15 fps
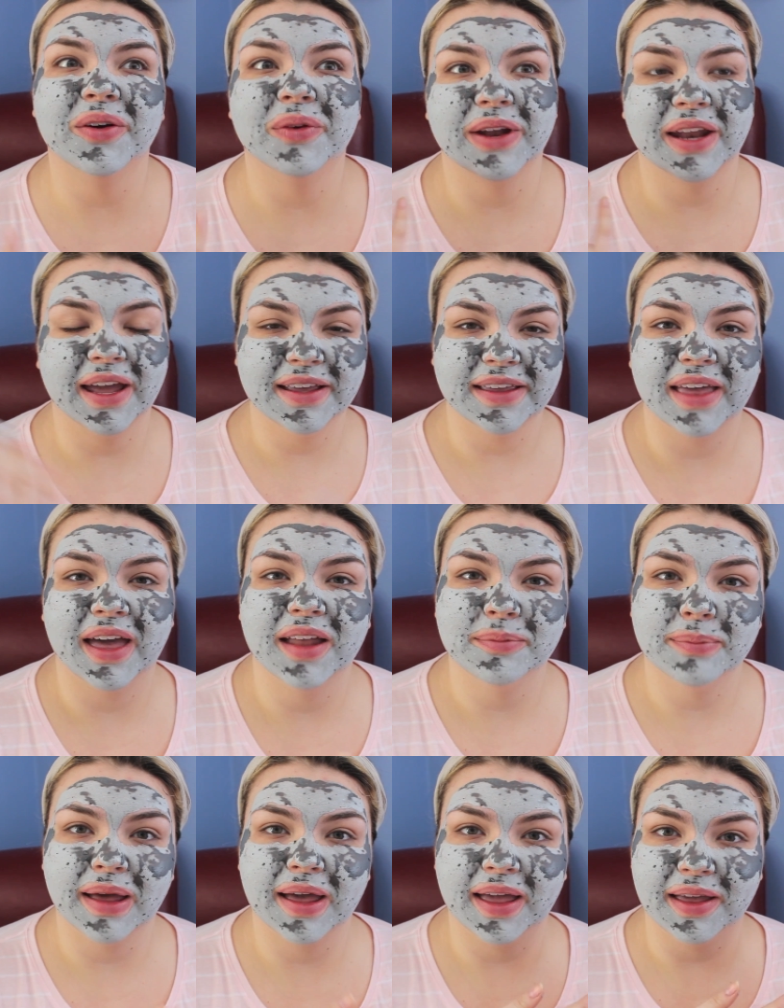when I get
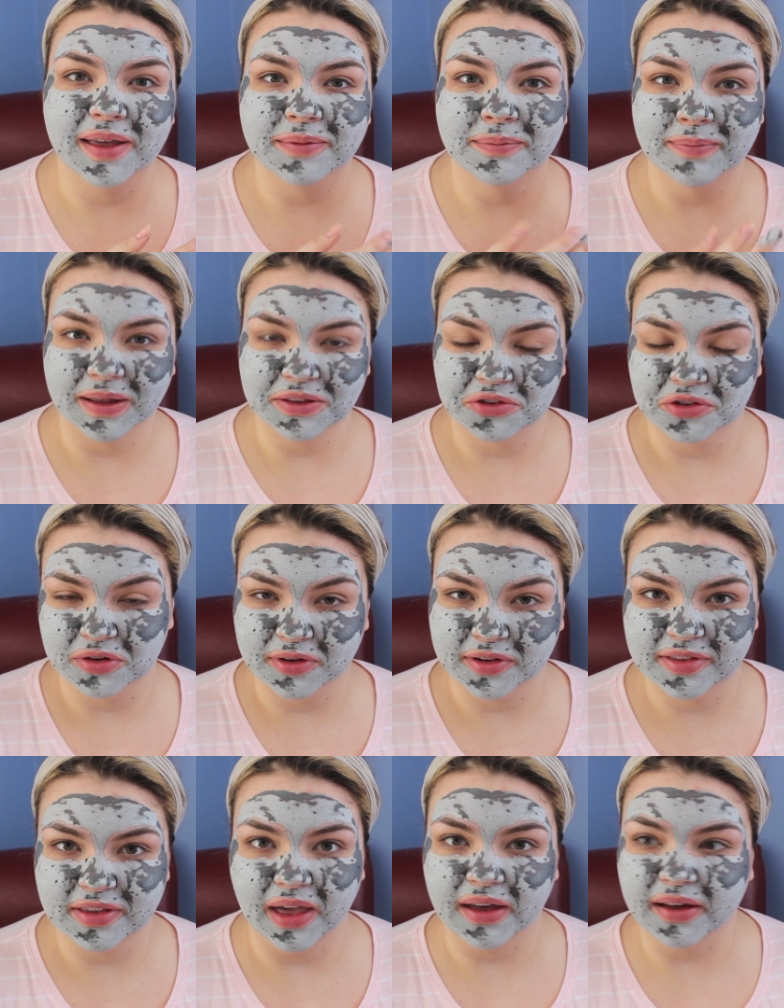my menstrual
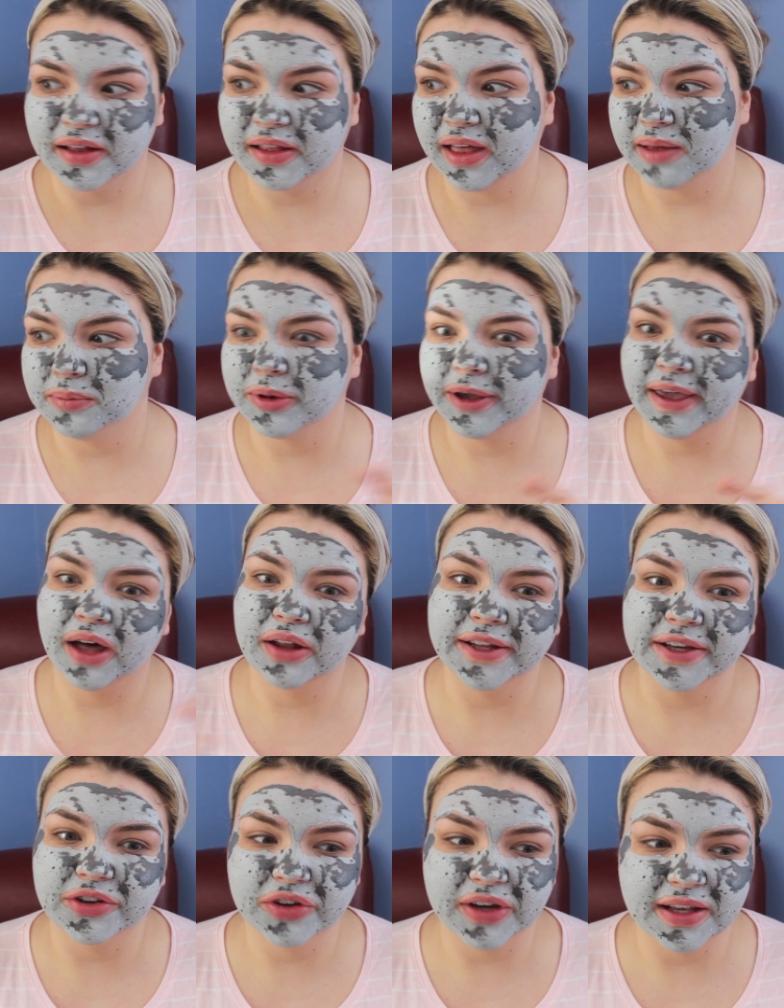cycle I break out
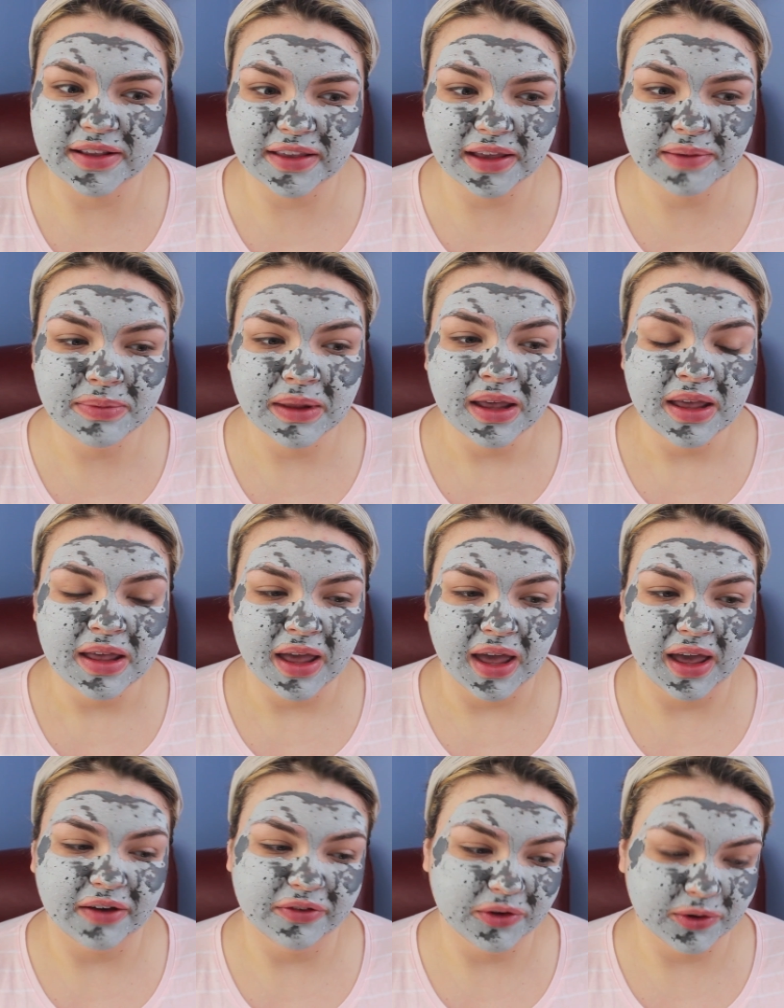like crazy
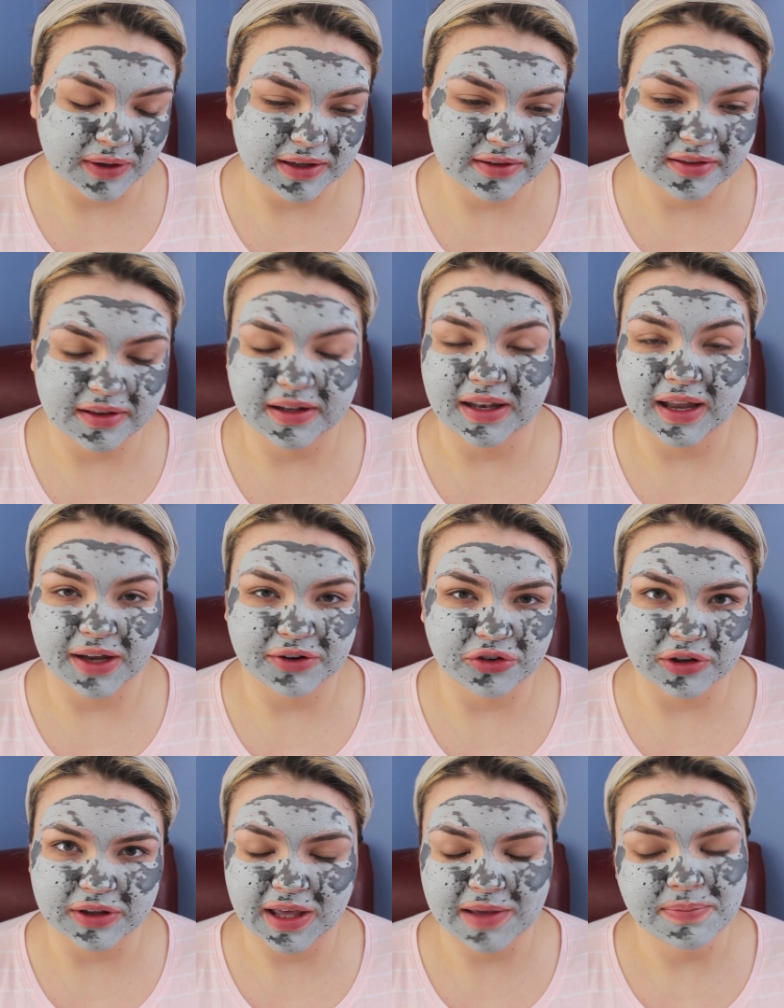of course
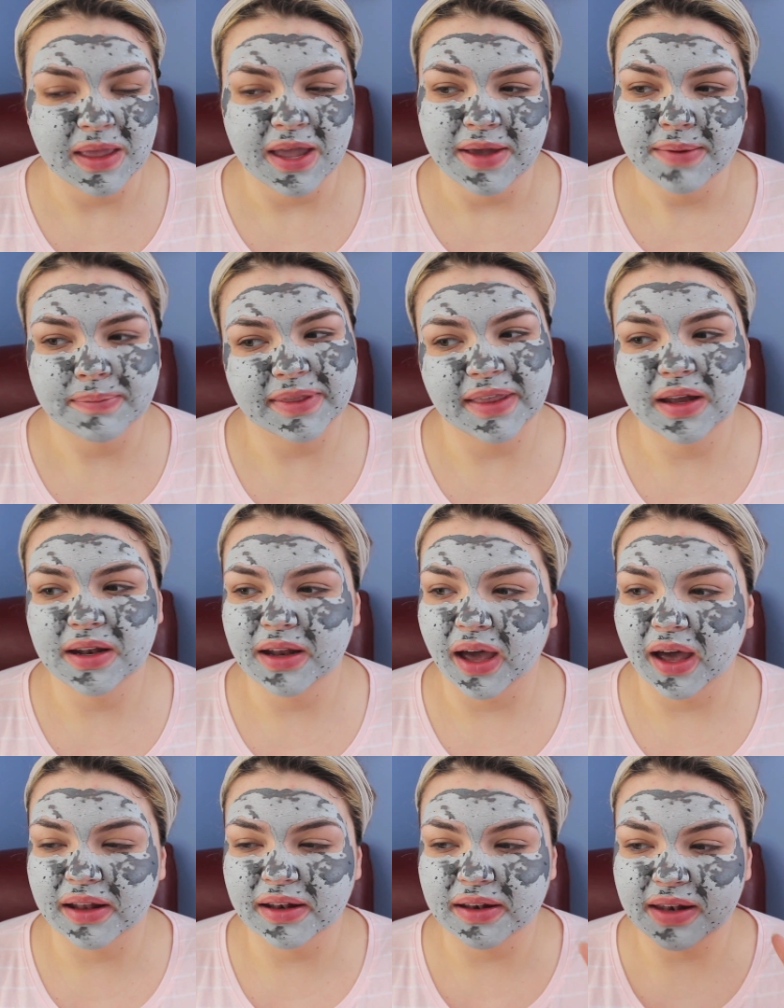naturally but
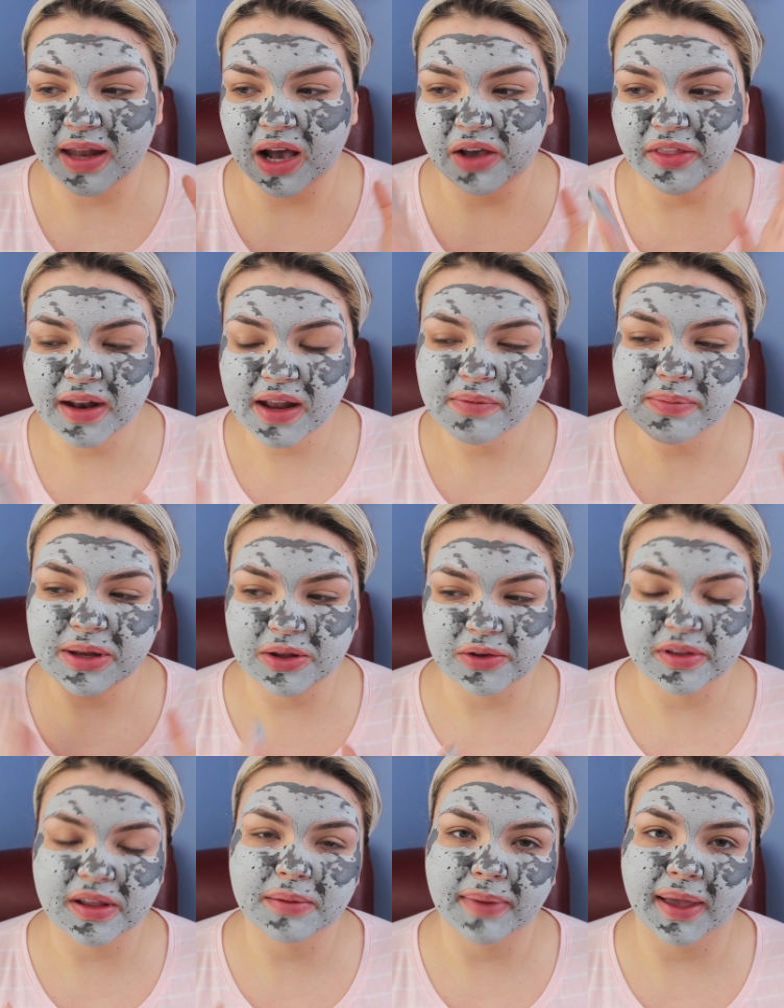then now that I've been
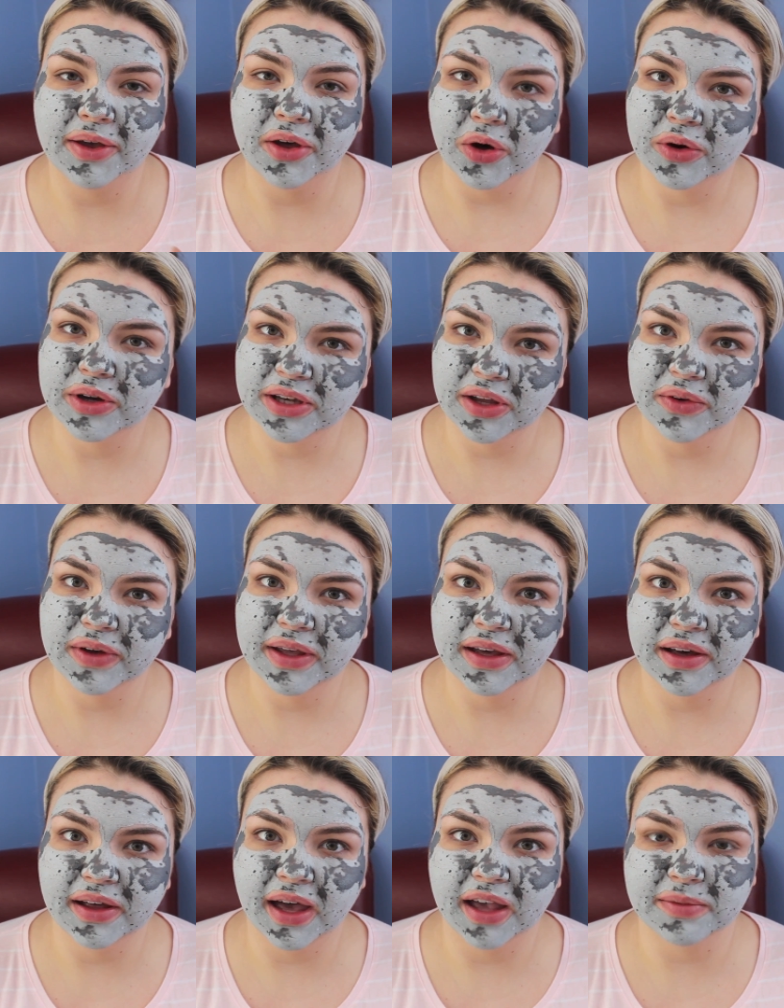using my coconut
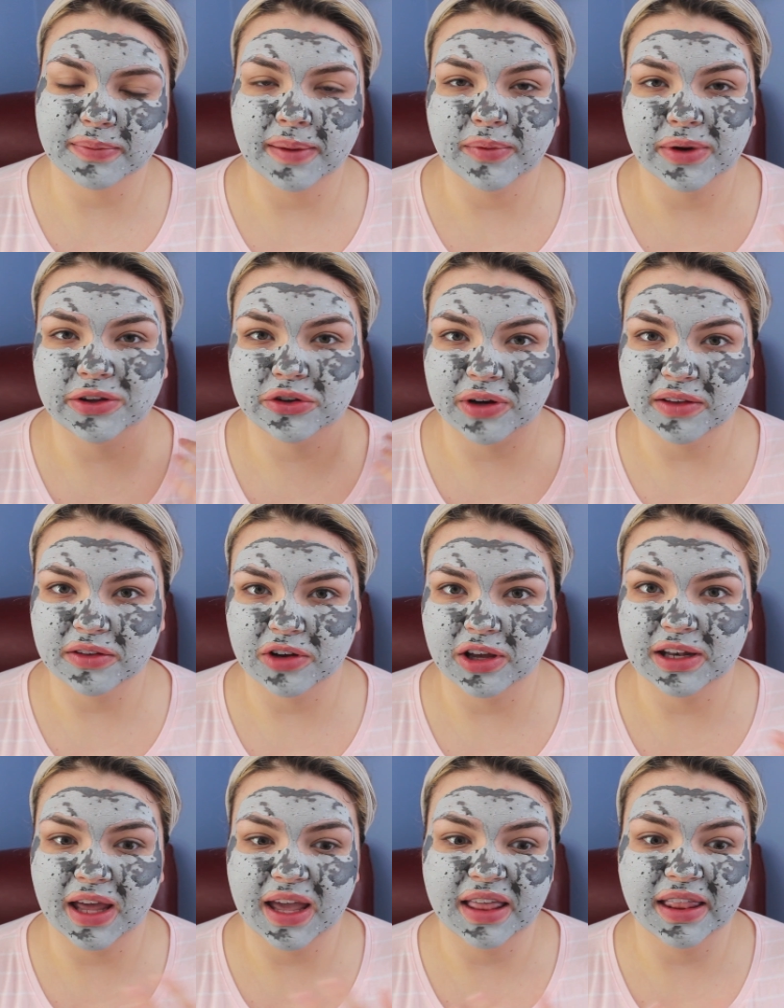oil as my moisturizer
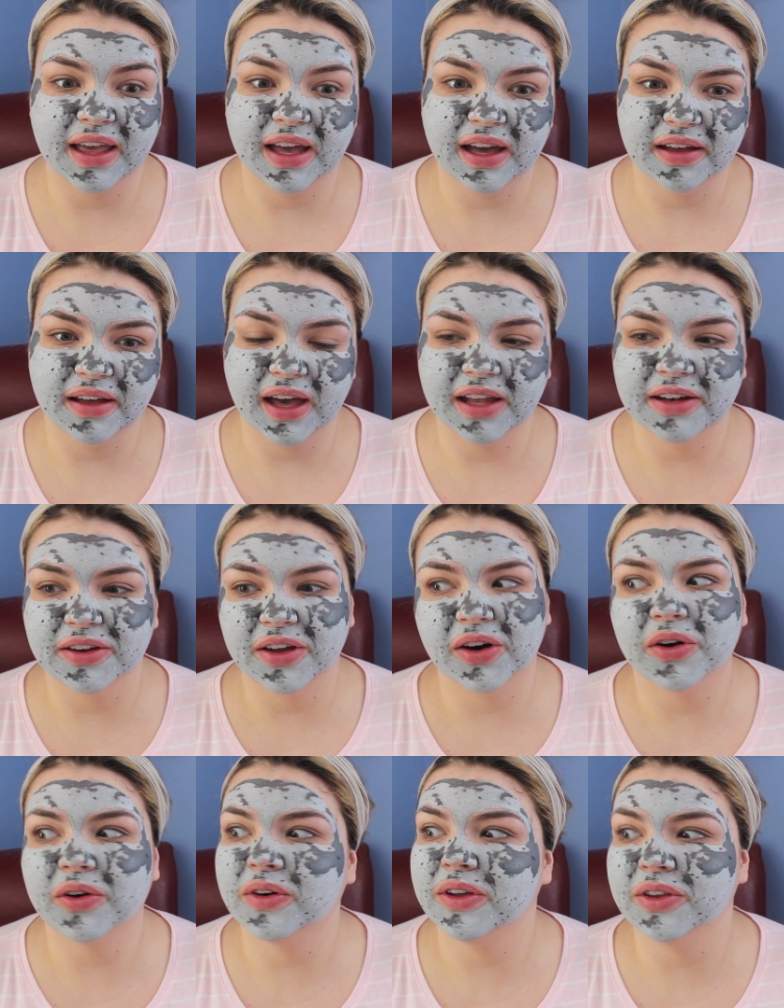at night like I
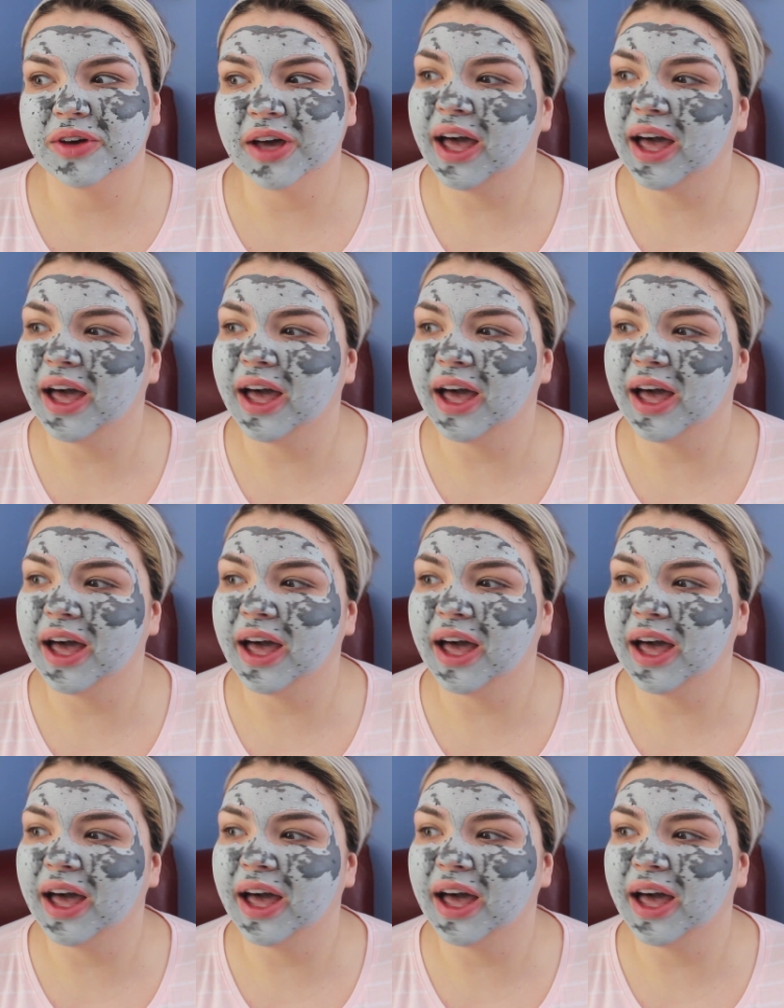know you